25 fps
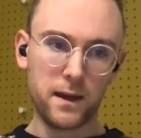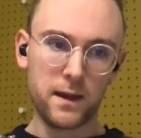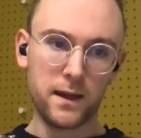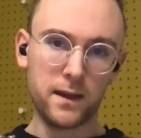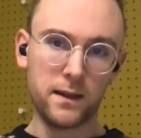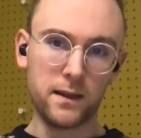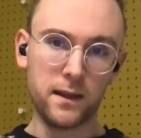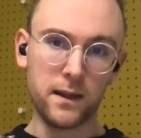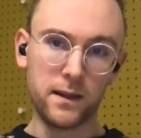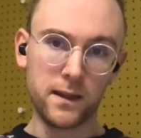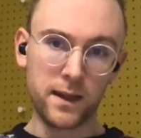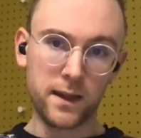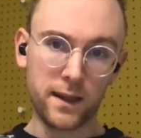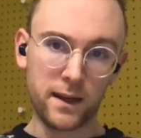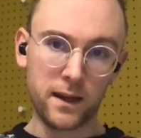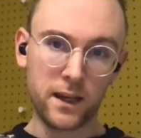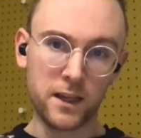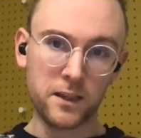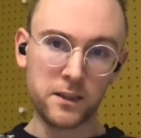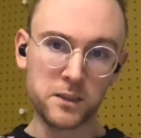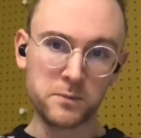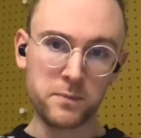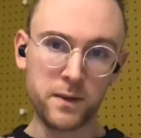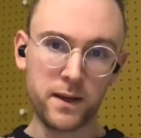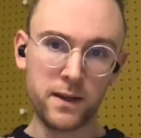and and then
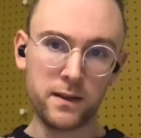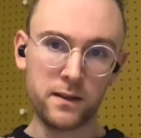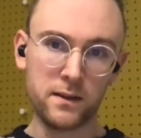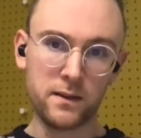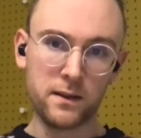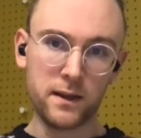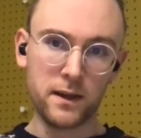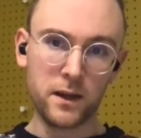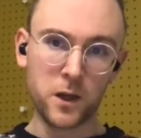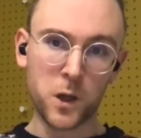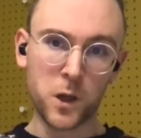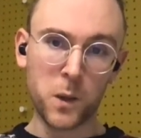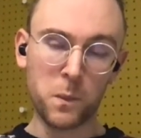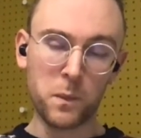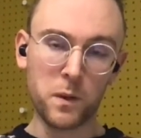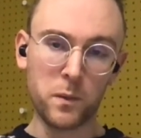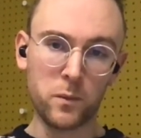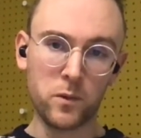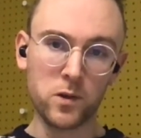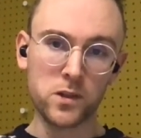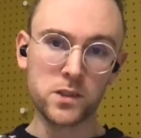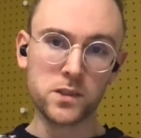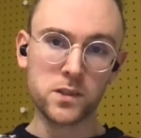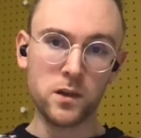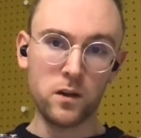I spent a couple
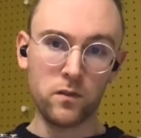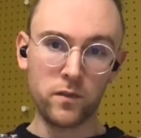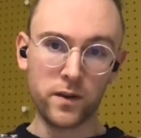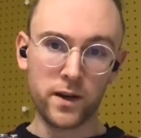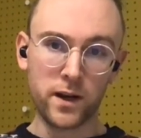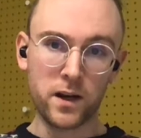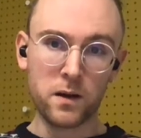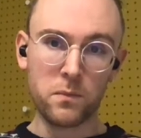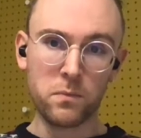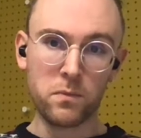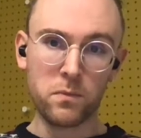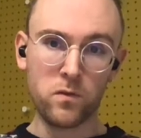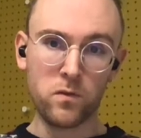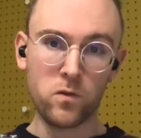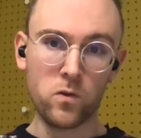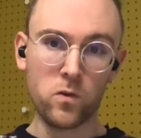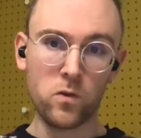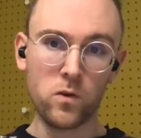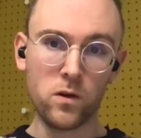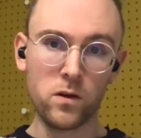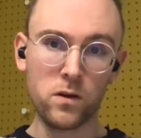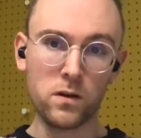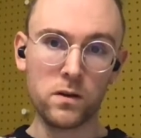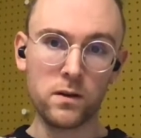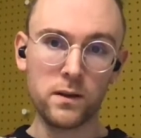of months over there
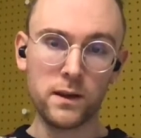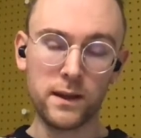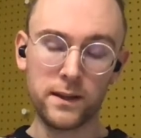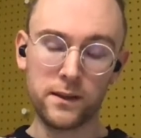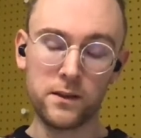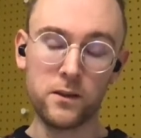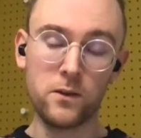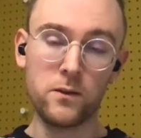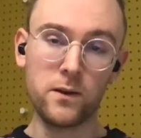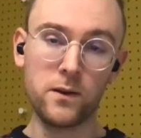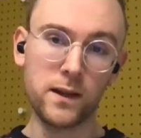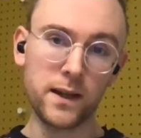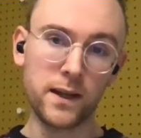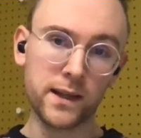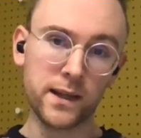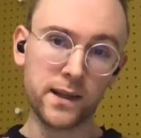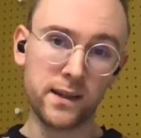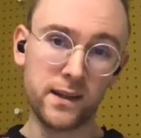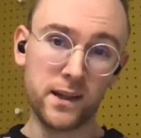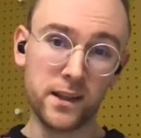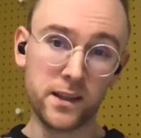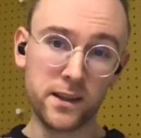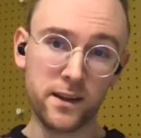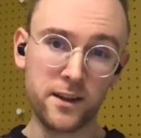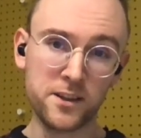before doing like
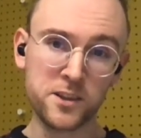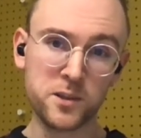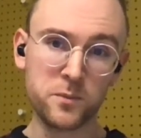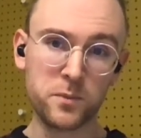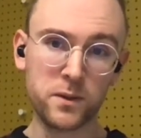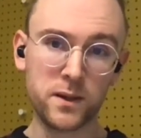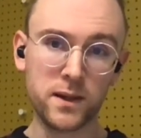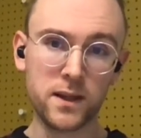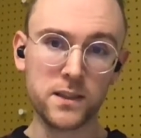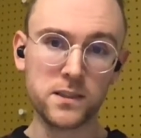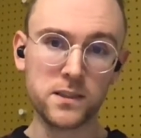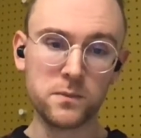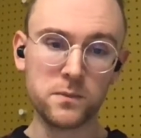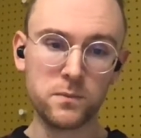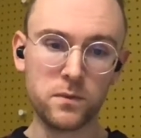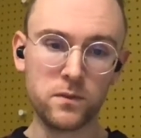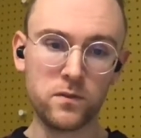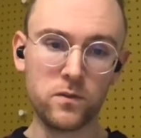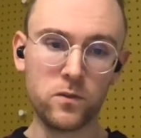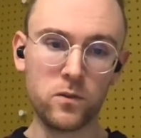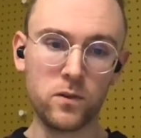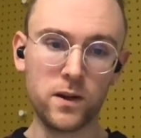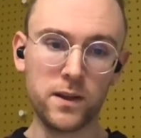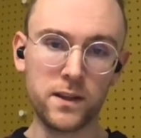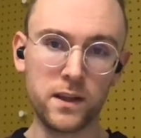an internship in NASA
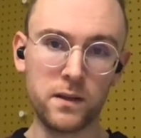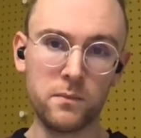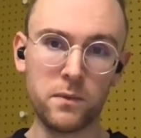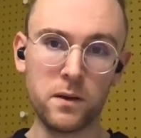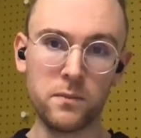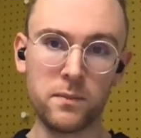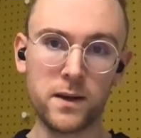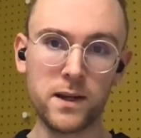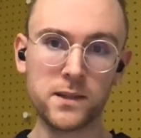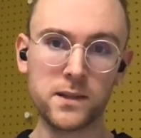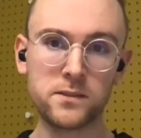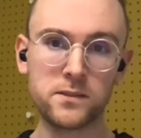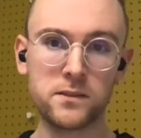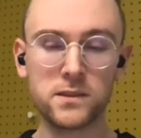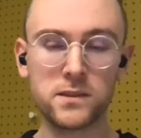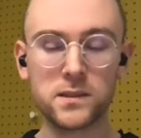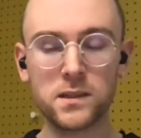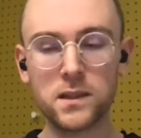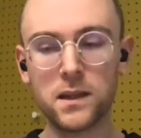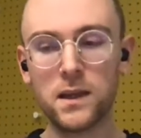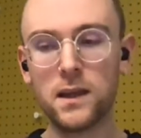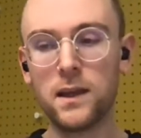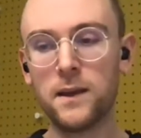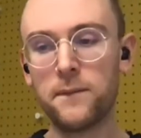before I did my master's,